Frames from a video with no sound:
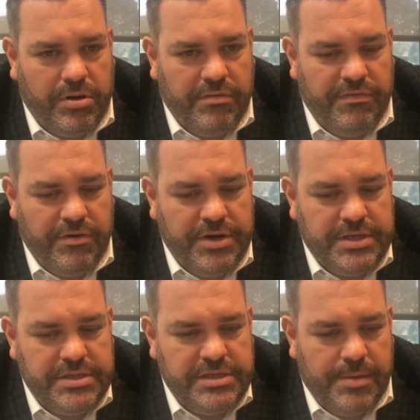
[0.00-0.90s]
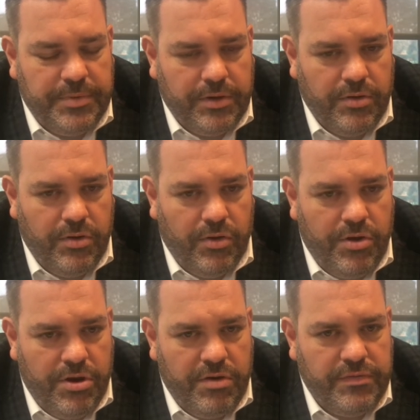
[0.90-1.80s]
are very skeptical or
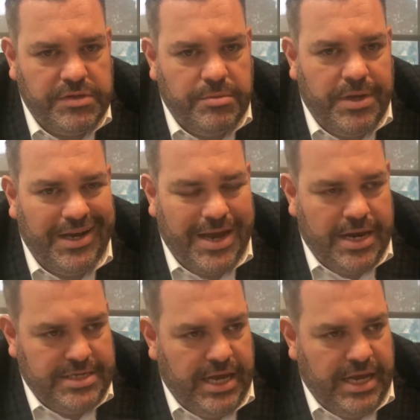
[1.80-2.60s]
nervous about kind